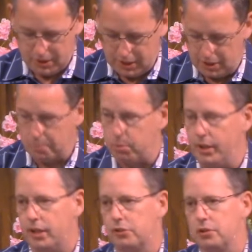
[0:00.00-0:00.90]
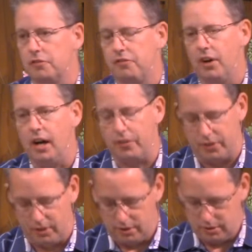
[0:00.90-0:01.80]
In a prayer to the
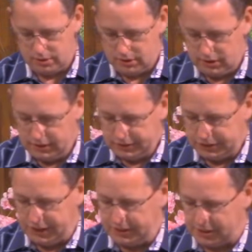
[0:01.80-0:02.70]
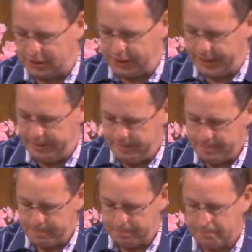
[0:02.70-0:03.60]
Father, Jesus said,
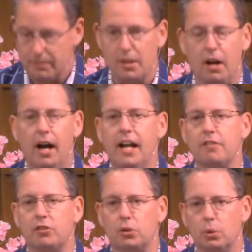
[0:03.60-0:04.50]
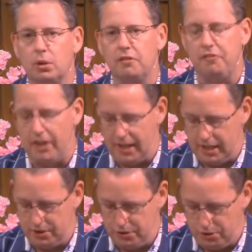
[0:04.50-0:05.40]
I have
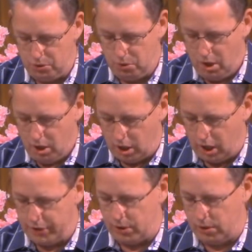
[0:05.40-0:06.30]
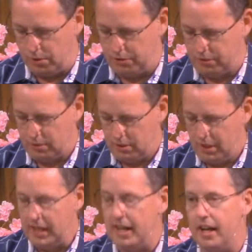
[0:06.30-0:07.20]
glorified you on earth,
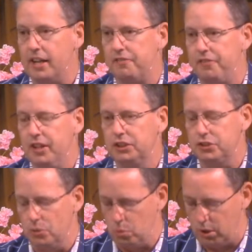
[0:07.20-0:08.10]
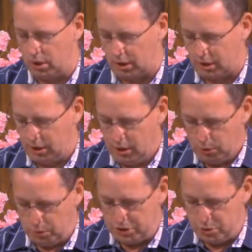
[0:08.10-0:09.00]
and I have finished the work
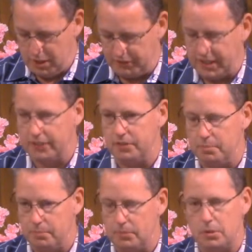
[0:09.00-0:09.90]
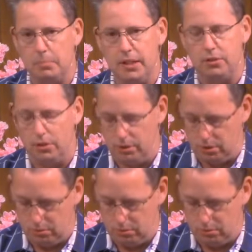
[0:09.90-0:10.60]
which you have given to me to do